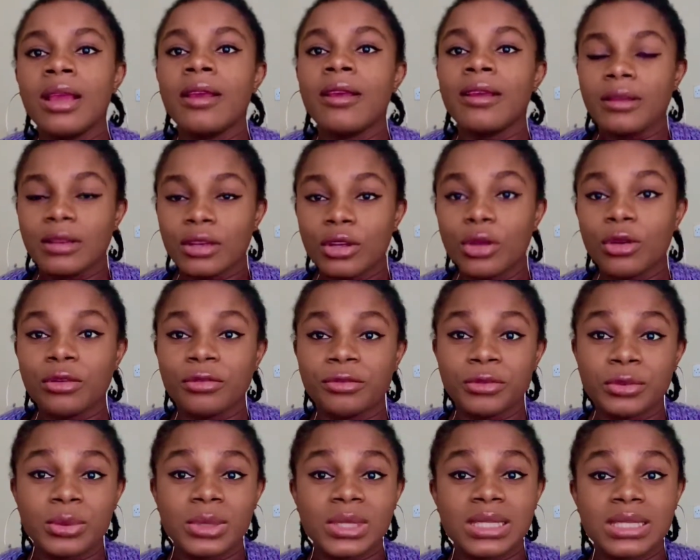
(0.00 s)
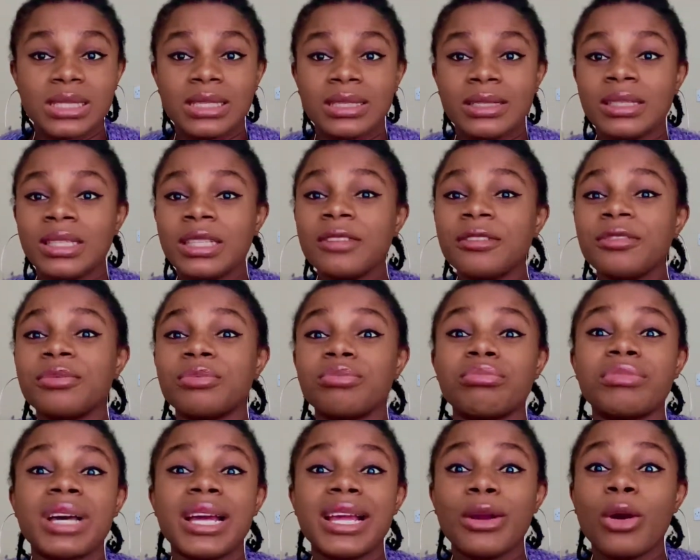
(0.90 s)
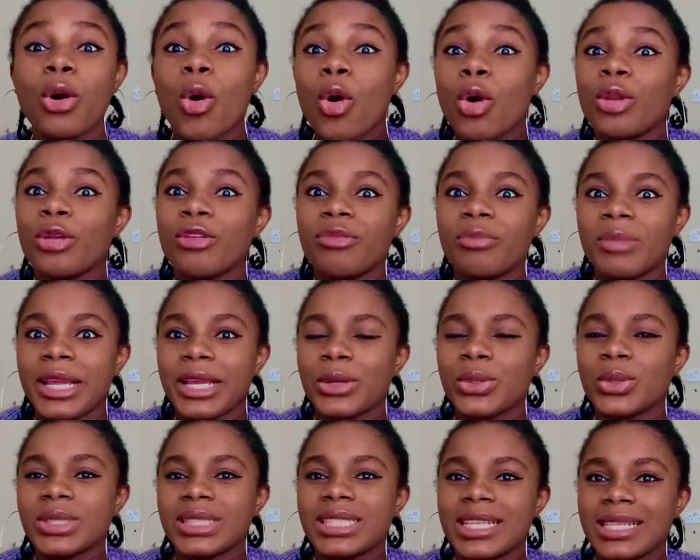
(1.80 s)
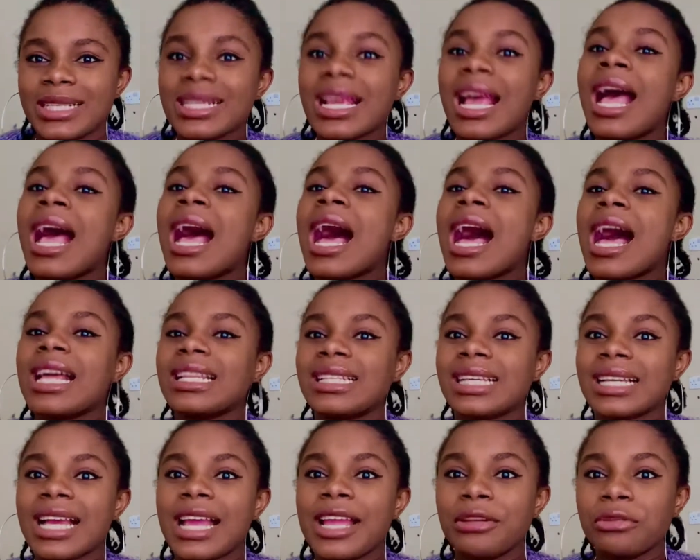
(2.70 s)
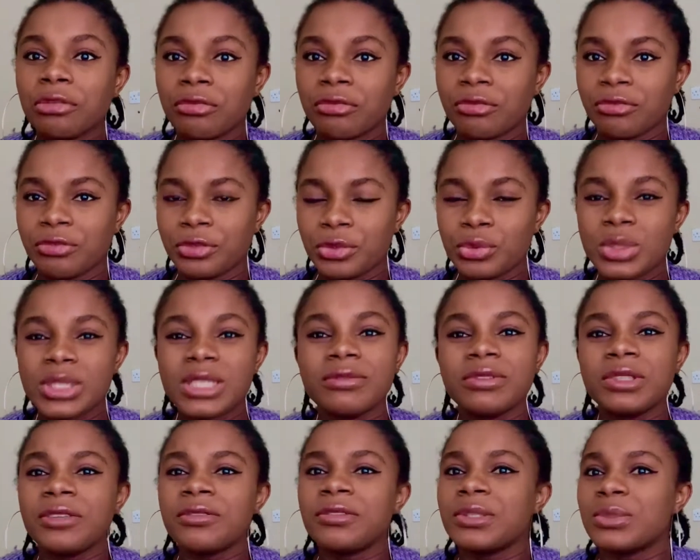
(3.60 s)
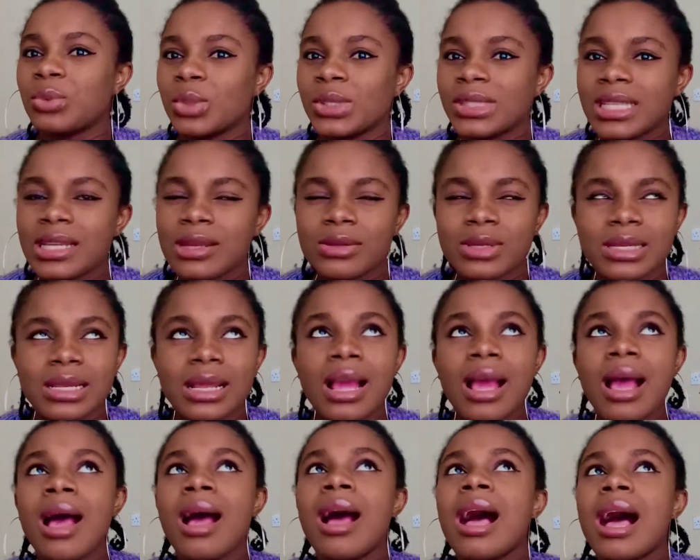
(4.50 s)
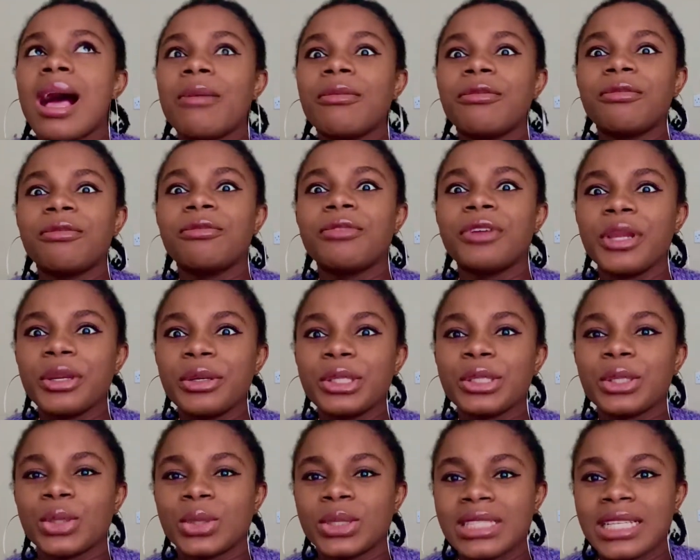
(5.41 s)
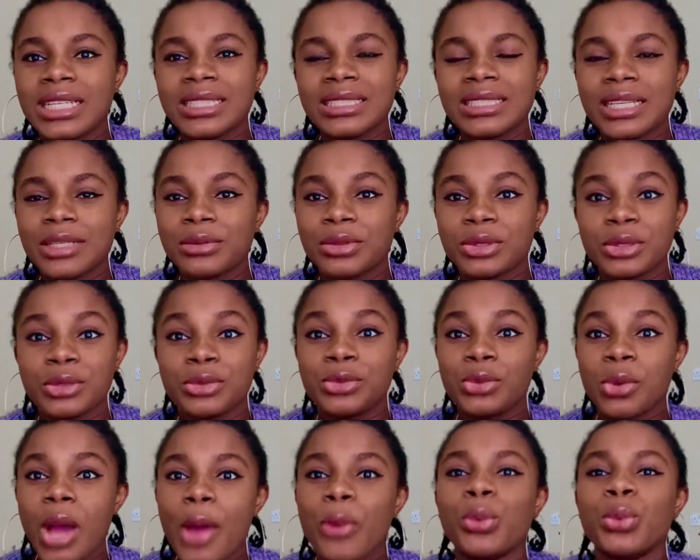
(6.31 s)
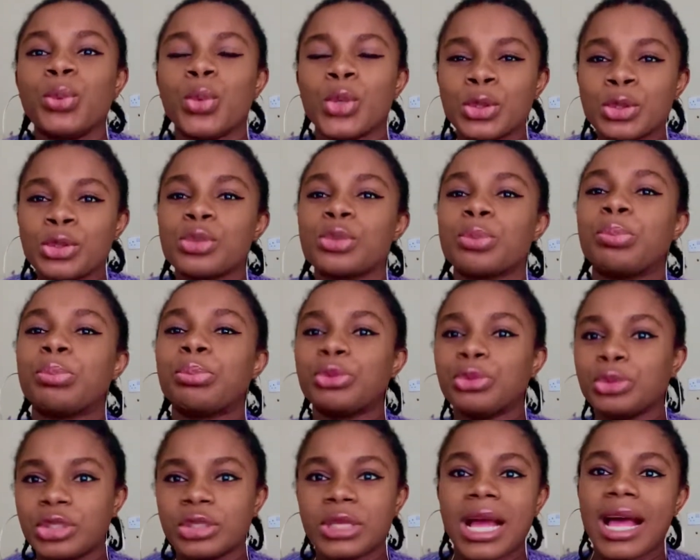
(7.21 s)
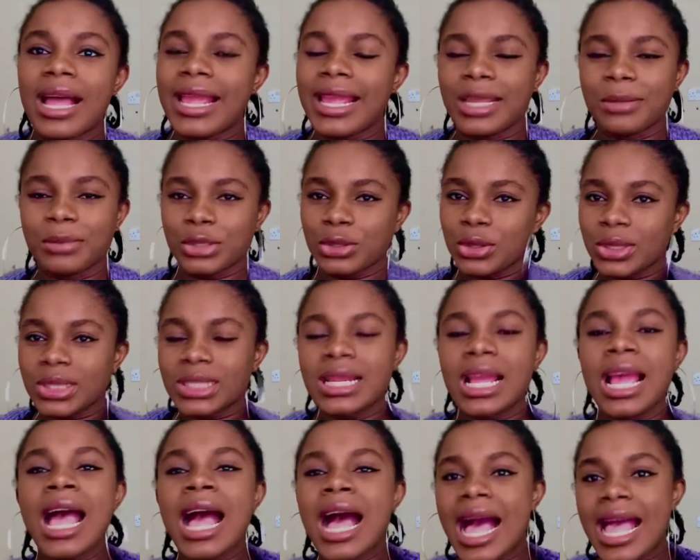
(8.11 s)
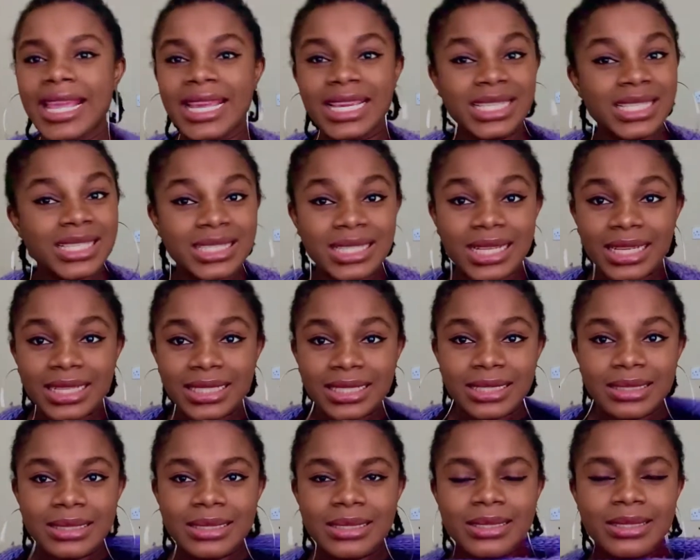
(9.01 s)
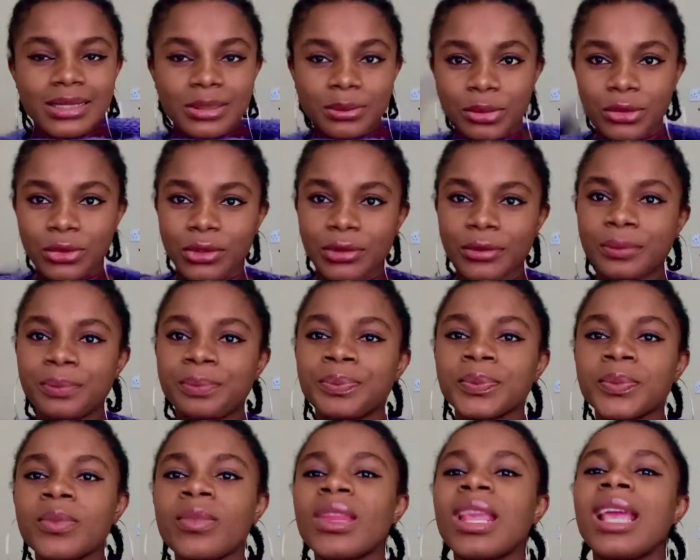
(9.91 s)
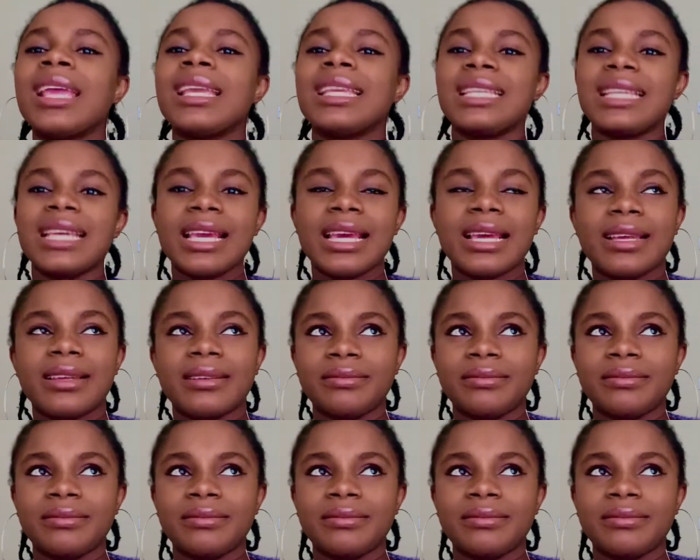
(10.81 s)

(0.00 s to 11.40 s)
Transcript: a lot of views if my all of my contents had that kind of views even if it's 1000 i'm very contented with it though i would want to push ahead because i hate stagnancy but yeah